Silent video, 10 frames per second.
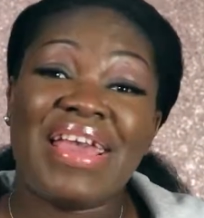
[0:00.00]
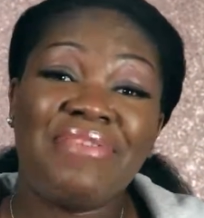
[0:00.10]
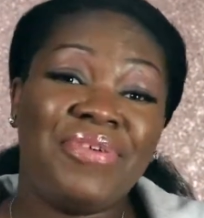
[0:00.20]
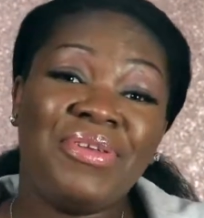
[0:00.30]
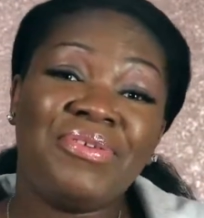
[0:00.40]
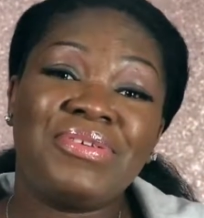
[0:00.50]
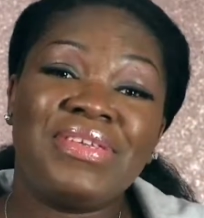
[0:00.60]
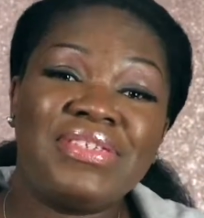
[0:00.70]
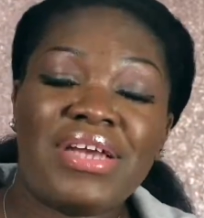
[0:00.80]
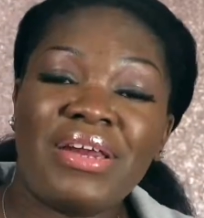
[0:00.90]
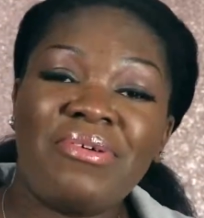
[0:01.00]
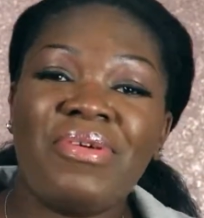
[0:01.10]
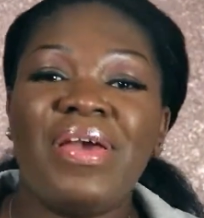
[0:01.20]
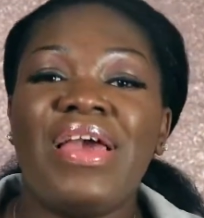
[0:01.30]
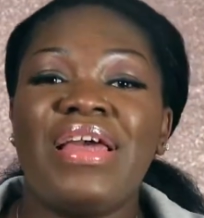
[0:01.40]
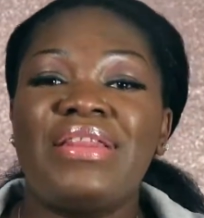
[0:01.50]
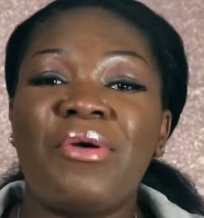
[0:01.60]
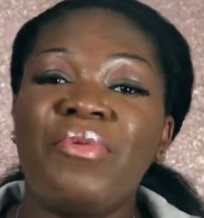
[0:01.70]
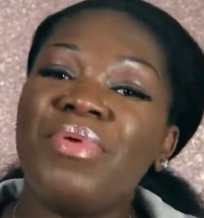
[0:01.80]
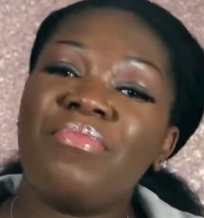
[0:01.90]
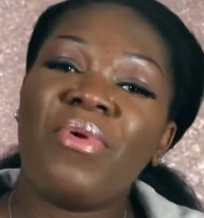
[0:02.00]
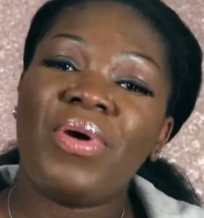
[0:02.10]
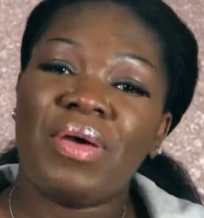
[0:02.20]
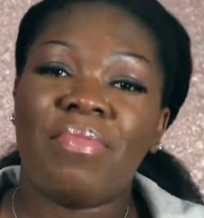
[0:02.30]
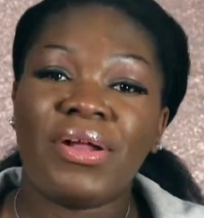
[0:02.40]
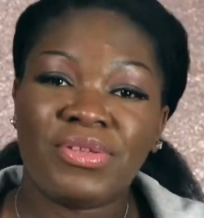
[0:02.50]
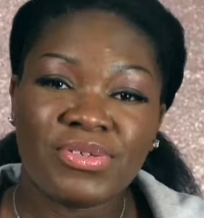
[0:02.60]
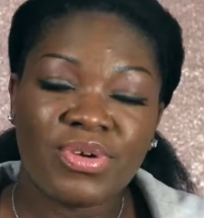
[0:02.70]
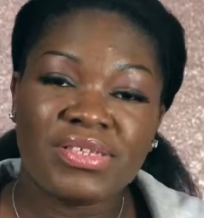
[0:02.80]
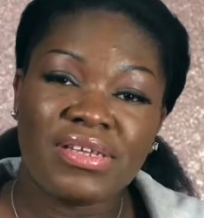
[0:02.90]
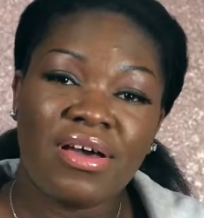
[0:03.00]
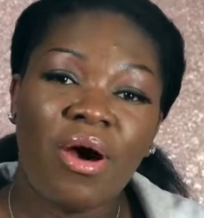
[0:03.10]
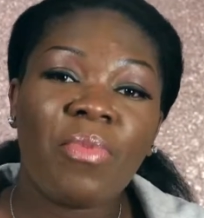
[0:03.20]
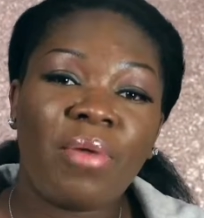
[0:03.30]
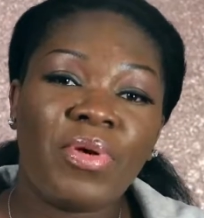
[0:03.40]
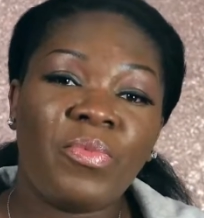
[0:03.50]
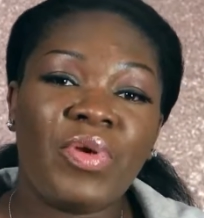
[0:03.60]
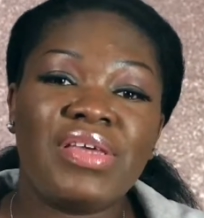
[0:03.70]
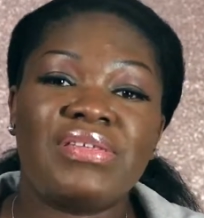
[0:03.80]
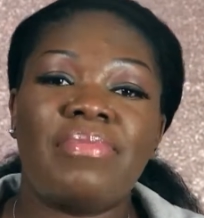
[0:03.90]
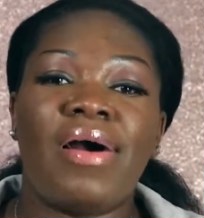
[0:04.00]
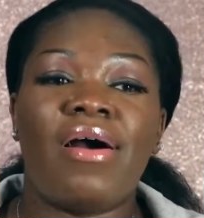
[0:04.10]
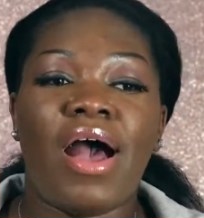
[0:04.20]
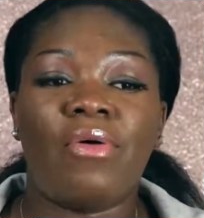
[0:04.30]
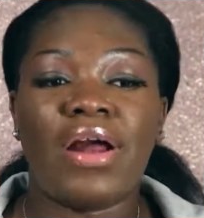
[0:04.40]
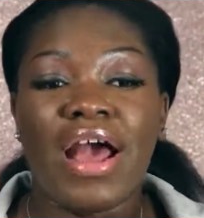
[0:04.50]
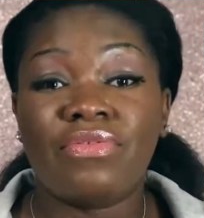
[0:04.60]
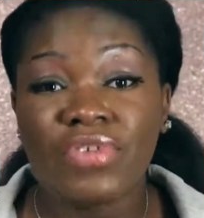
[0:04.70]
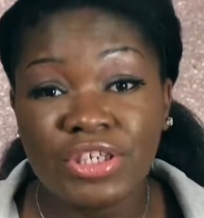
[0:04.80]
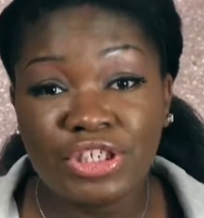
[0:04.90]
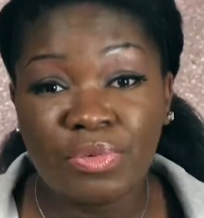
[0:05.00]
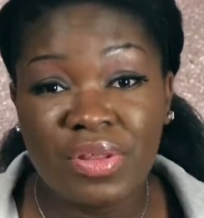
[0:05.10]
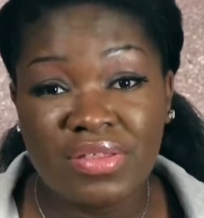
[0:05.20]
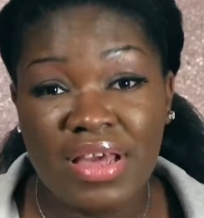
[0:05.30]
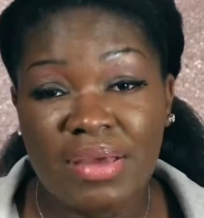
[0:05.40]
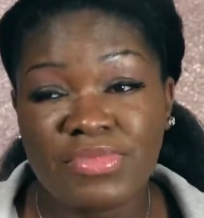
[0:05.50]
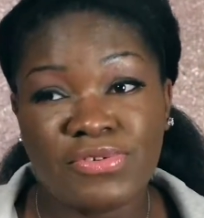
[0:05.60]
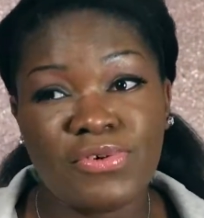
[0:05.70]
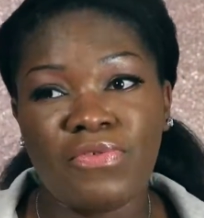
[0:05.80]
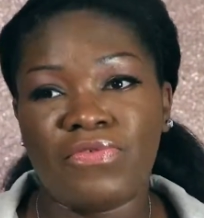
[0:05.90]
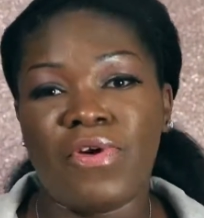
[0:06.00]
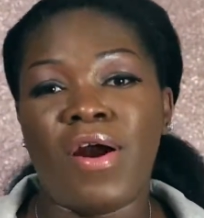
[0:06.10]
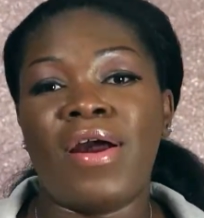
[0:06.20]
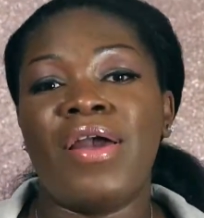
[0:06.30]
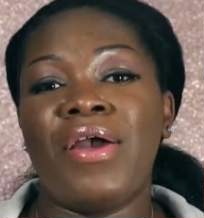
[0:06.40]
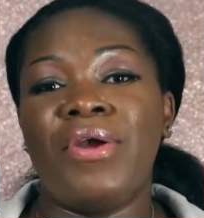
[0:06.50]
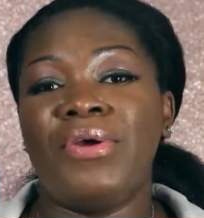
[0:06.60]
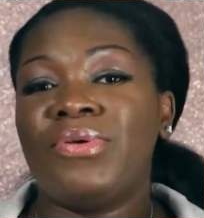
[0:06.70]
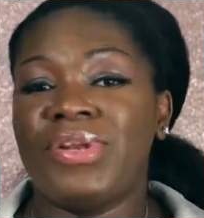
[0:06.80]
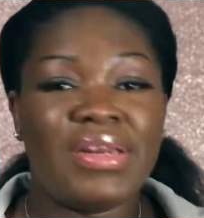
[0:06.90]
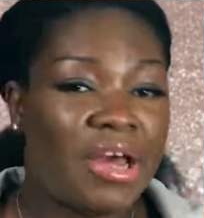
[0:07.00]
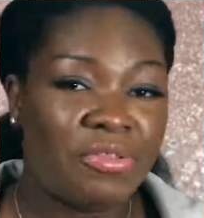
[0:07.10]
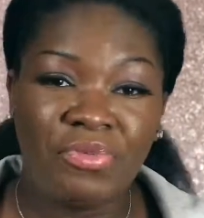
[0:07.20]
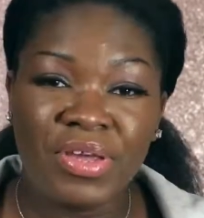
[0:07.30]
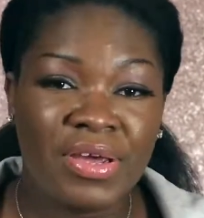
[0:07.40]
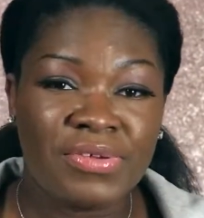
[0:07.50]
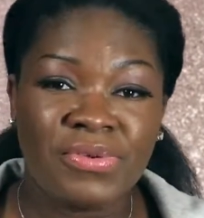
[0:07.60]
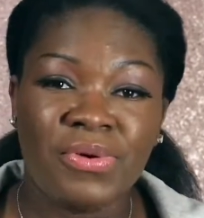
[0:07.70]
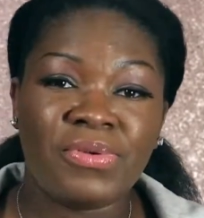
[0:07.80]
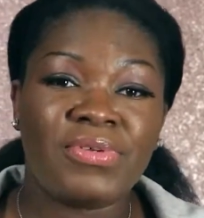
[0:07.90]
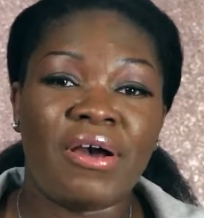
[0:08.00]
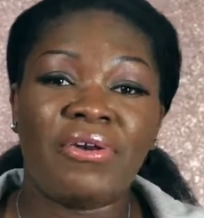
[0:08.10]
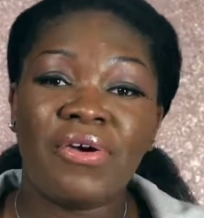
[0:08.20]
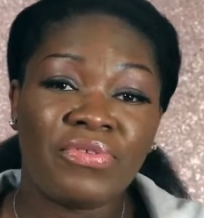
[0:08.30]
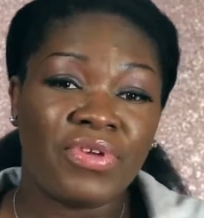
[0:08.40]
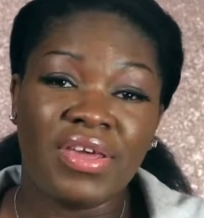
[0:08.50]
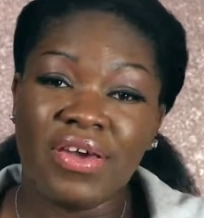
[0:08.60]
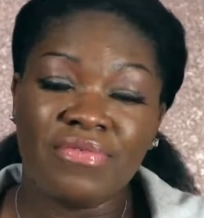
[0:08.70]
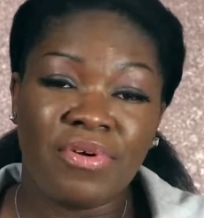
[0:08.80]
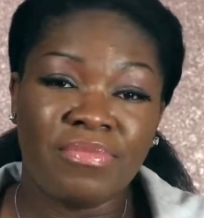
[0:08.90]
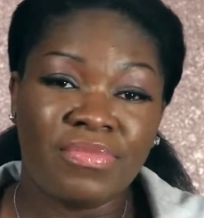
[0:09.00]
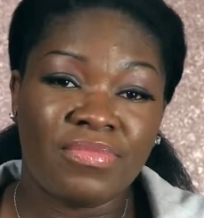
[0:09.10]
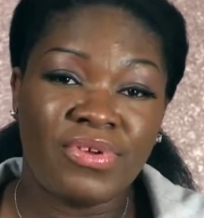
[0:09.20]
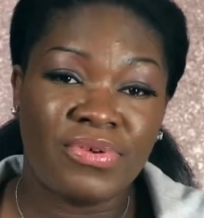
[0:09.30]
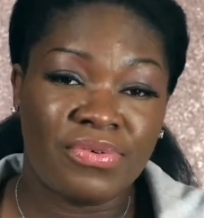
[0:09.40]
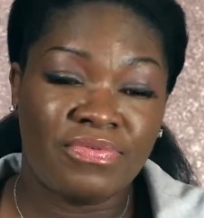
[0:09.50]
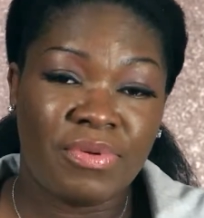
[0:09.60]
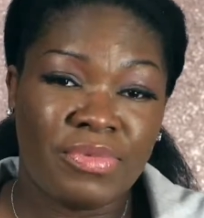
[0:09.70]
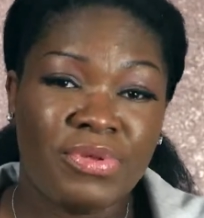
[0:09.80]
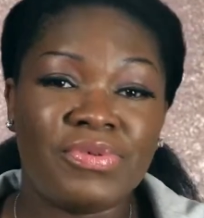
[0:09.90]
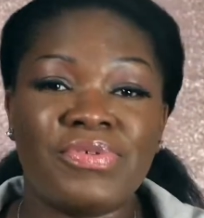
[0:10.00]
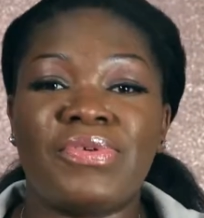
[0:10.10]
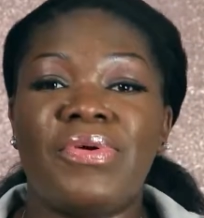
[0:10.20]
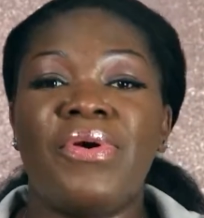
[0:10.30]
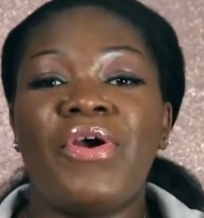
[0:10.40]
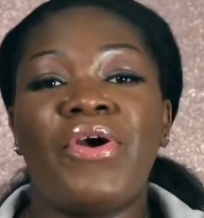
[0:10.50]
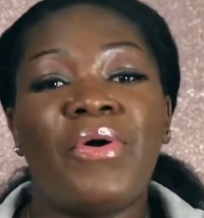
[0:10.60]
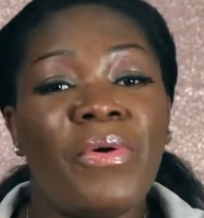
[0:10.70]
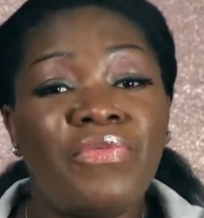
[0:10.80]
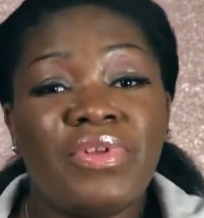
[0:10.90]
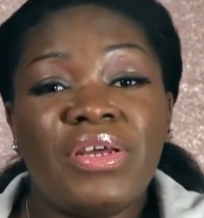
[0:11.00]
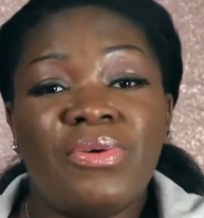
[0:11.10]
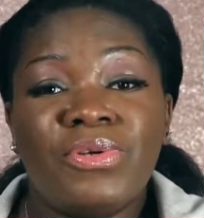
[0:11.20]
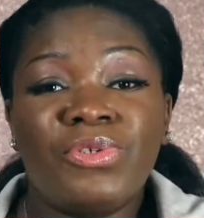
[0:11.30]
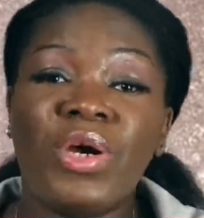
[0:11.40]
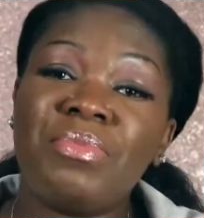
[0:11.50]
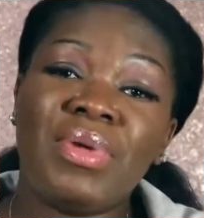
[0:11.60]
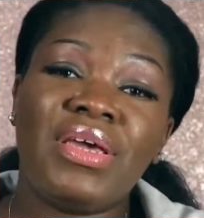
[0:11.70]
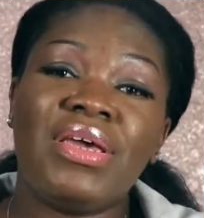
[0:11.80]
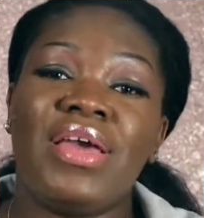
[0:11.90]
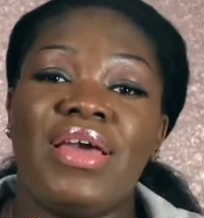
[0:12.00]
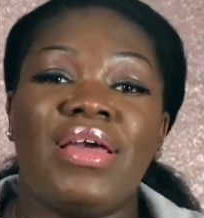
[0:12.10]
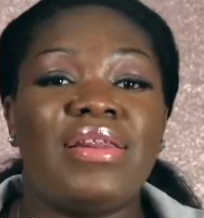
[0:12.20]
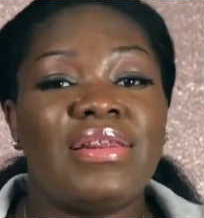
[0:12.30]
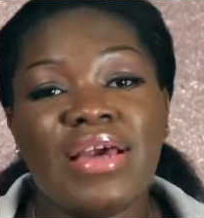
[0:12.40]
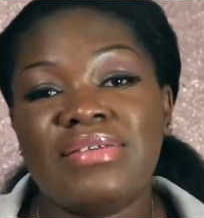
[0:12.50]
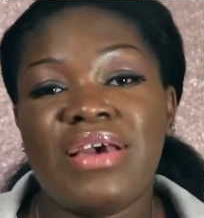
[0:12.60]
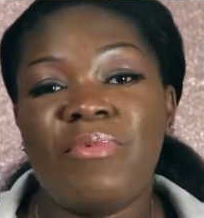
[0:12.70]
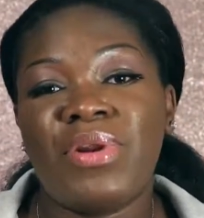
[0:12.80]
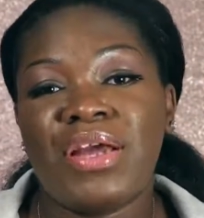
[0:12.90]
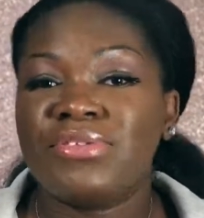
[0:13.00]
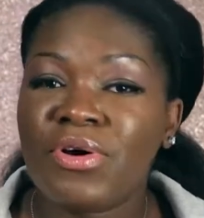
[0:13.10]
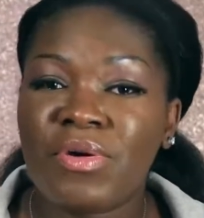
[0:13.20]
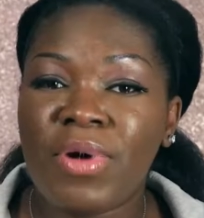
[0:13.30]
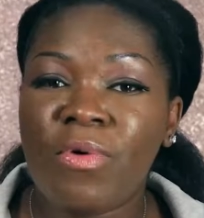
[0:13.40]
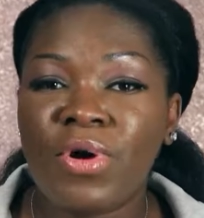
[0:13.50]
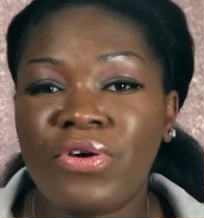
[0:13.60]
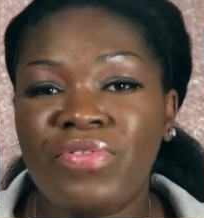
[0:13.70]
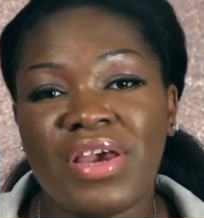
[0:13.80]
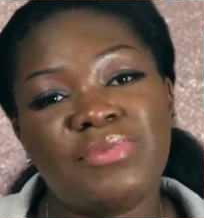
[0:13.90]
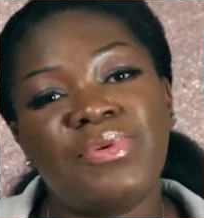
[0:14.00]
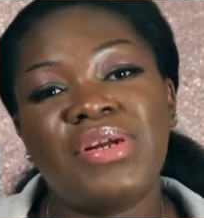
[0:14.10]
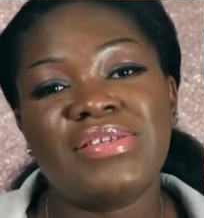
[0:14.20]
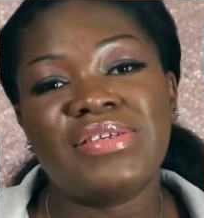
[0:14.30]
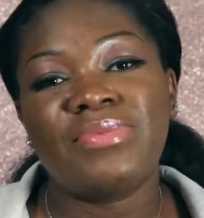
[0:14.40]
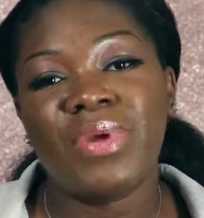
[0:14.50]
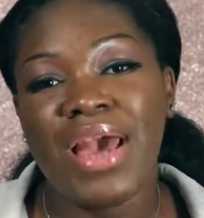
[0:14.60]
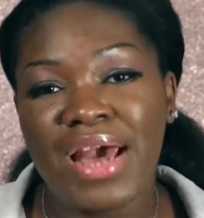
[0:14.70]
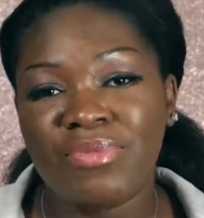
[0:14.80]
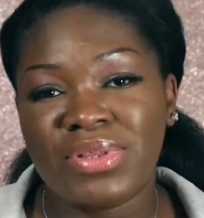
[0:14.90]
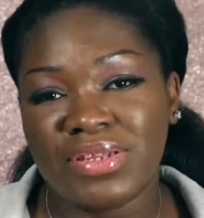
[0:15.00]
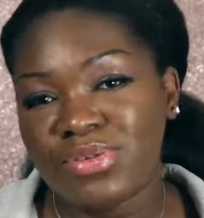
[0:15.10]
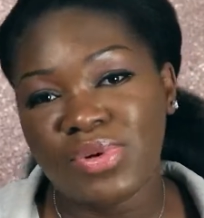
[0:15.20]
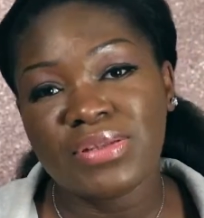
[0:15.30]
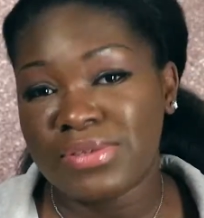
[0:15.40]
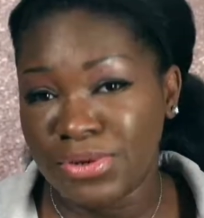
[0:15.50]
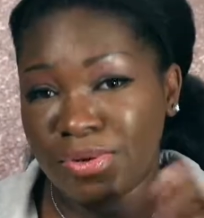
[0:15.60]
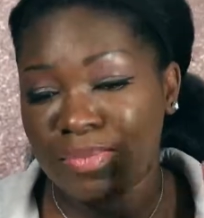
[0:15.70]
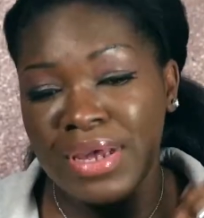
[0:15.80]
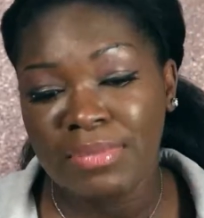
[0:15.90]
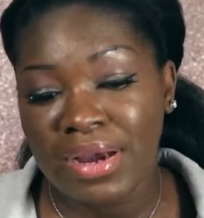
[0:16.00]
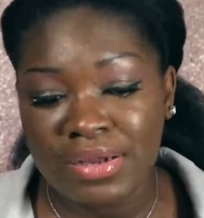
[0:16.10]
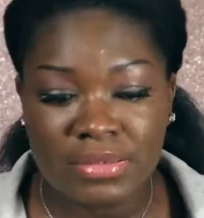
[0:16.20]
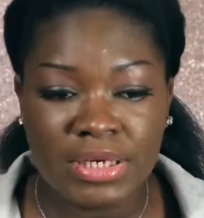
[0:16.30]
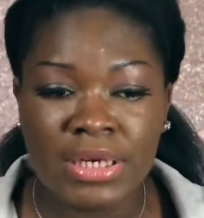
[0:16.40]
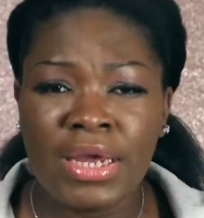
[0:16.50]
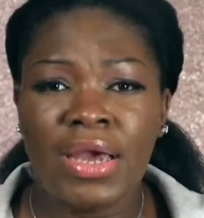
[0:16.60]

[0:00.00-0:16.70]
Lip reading: If you're new to this channel, there will be more about the twins in the upcoming weeks, about our adventure with them so far. They're now 3 years old. I'd love to hear from you. So hopefully you join me next time when I talk about one of the experiences we had with the twins, me and my husband.